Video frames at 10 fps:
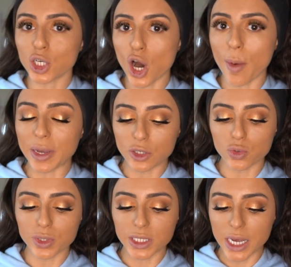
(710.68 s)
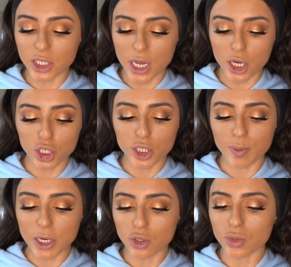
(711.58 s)
are not my usual stage lashes.
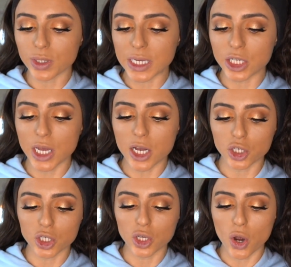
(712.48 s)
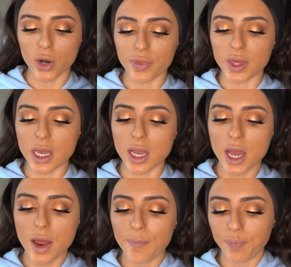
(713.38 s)
My usual stage lashes are the
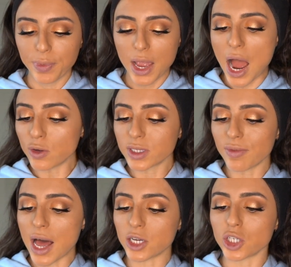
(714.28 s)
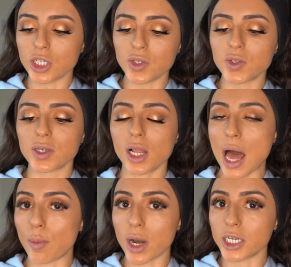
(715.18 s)
House of Lashes
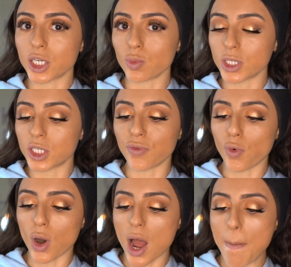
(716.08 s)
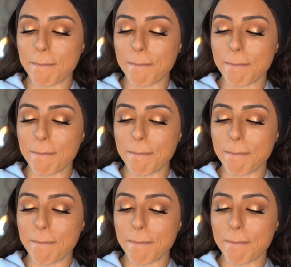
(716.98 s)
collaboration with Sephora